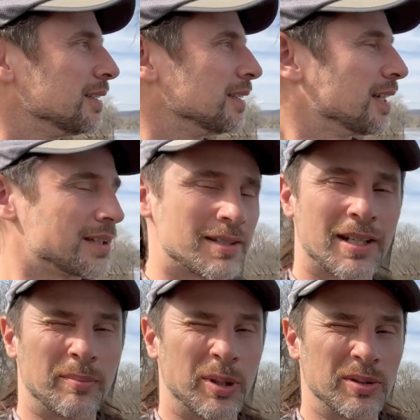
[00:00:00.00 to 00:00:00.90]
Not the
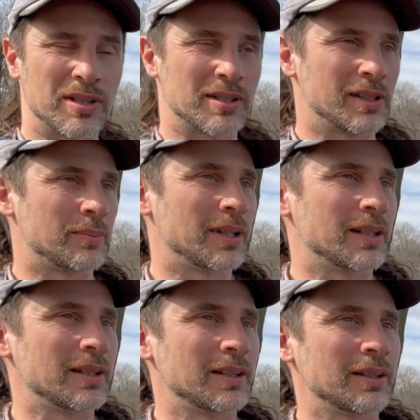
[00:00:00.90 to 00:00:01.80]
same boats as in the
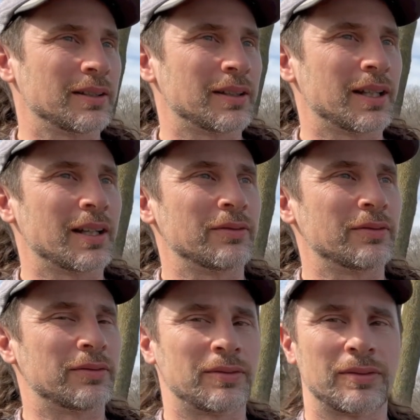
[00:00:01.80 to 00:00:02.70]
painting. They have
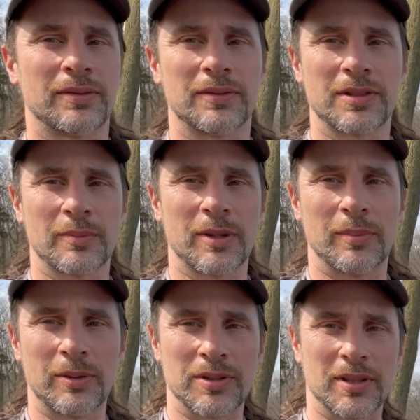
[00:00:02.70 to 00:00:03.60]
some of the
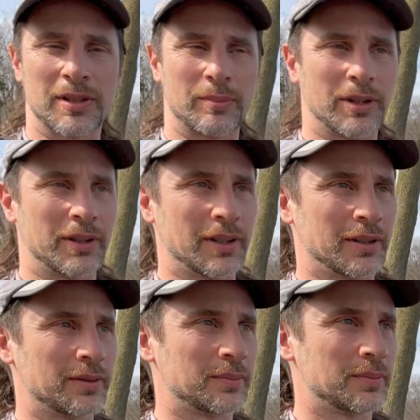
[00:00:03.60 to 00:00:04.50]
boats in the building
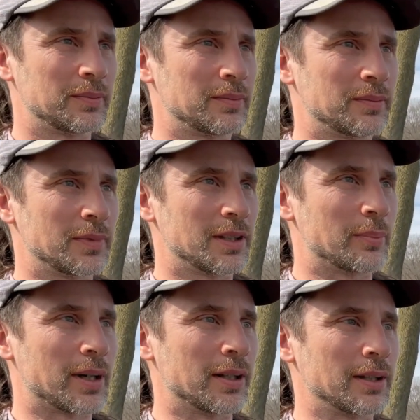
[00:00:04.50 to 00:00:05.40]
in the
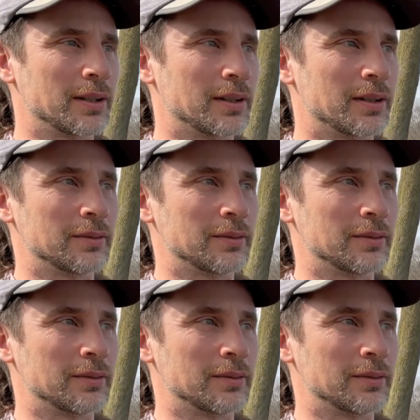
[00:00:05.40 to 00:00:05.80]
park, and they're